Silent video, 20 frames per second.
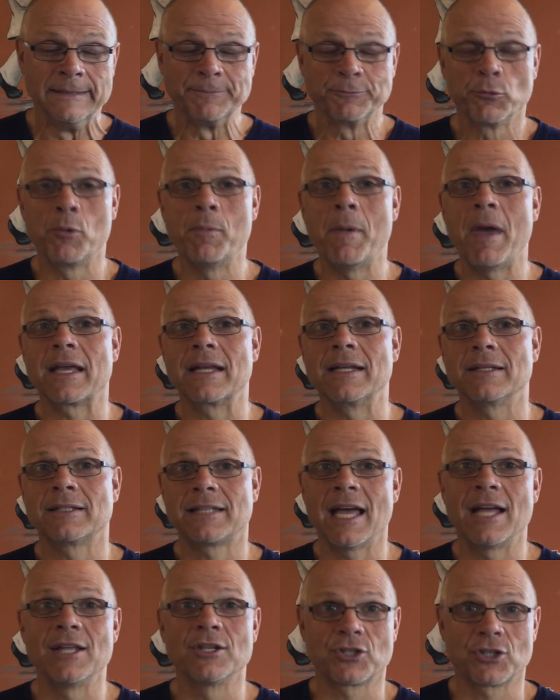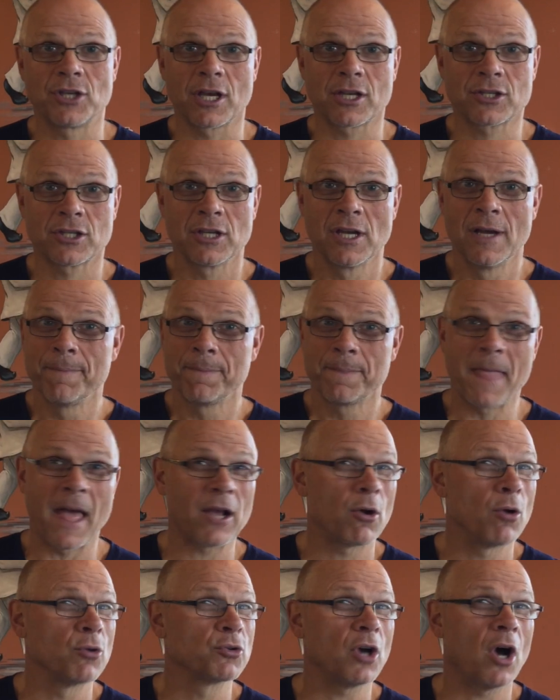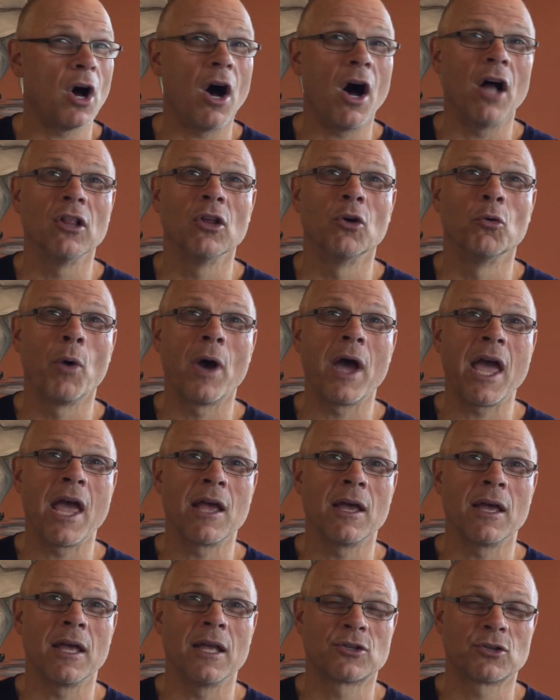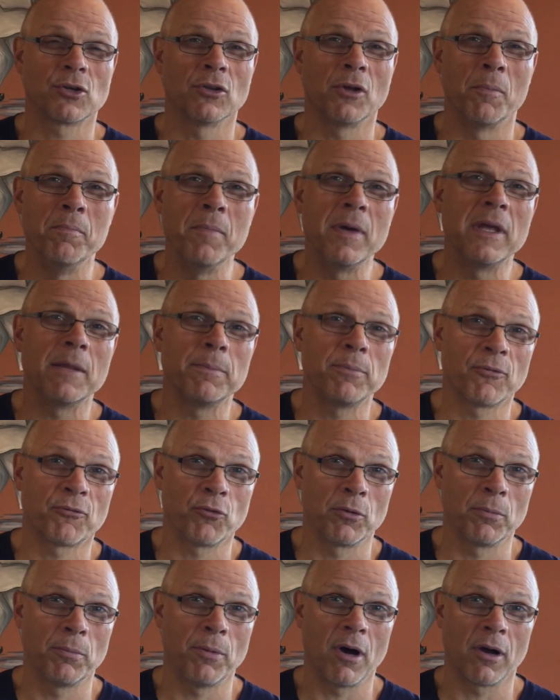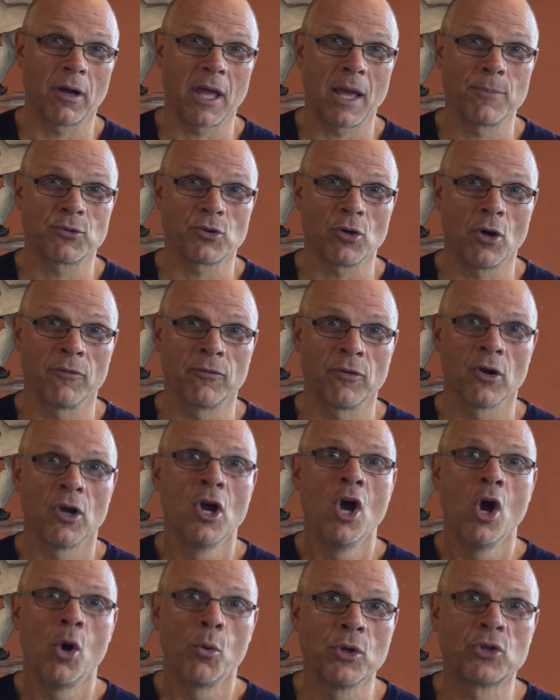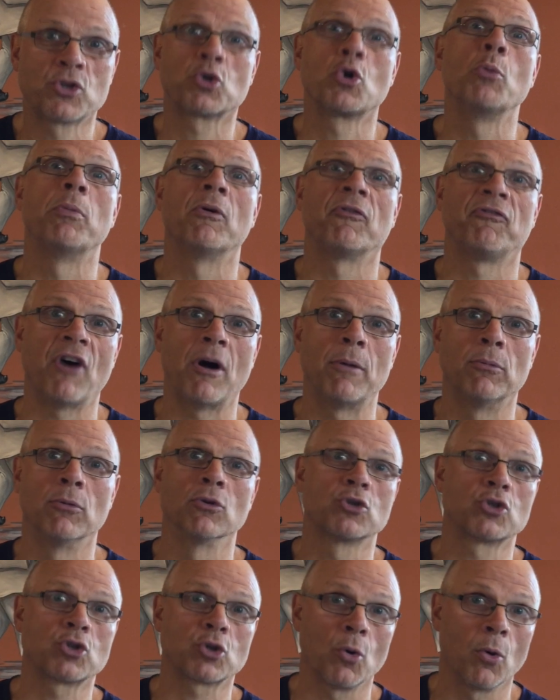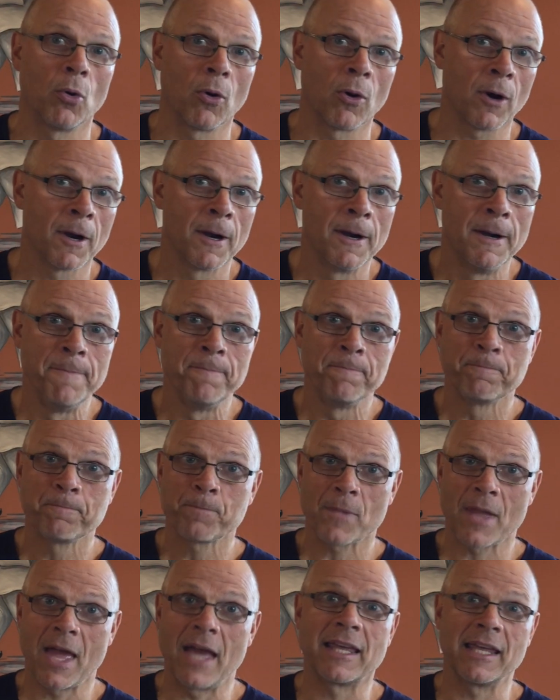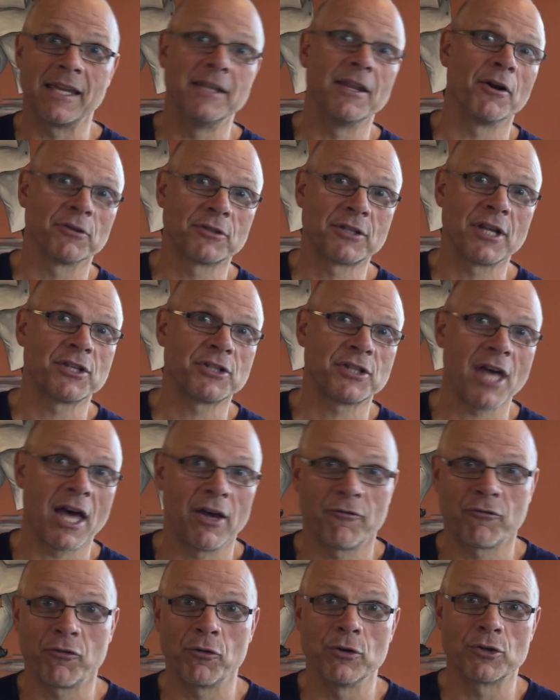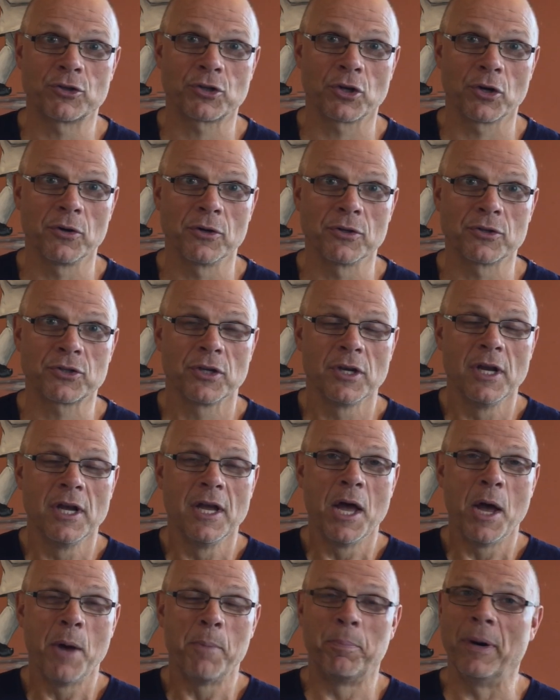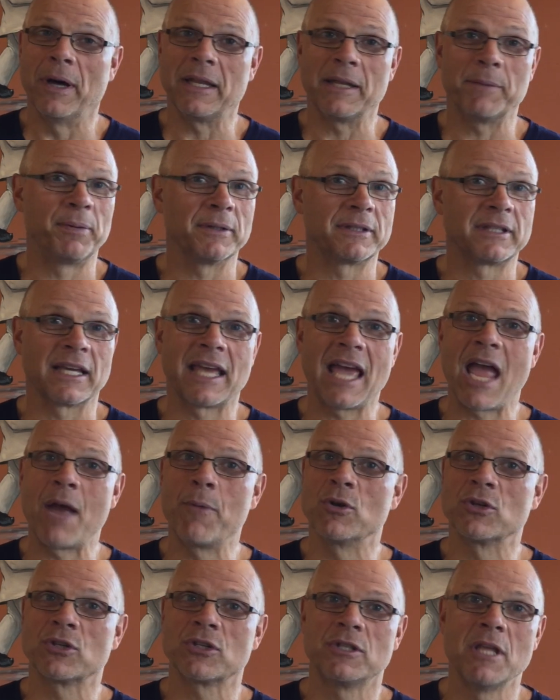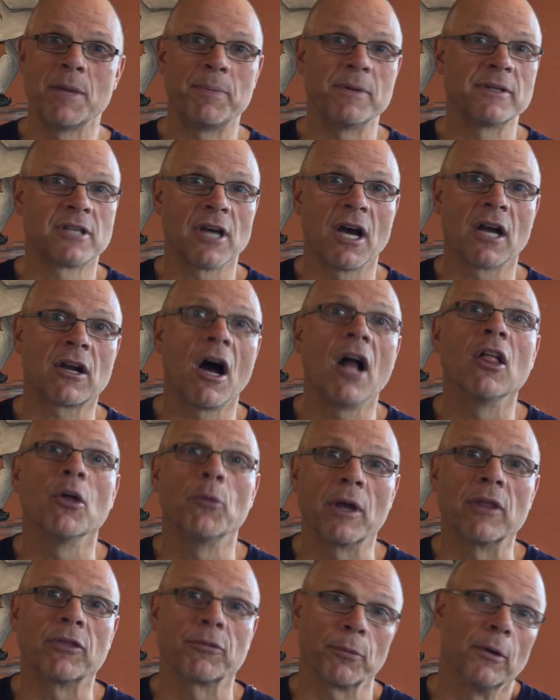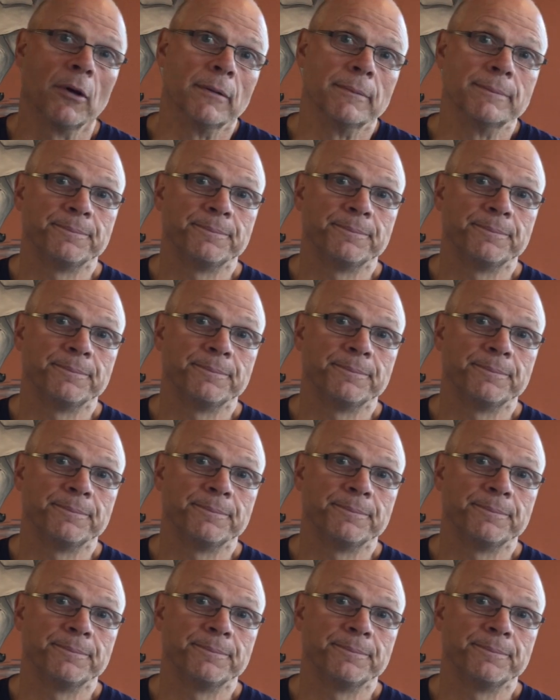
We make it 10-6. That goes all the way until a minute before the ball game's over. We scoop a fumble and score and get another touchdown for insurance. But the game was nip and tuck all the way through.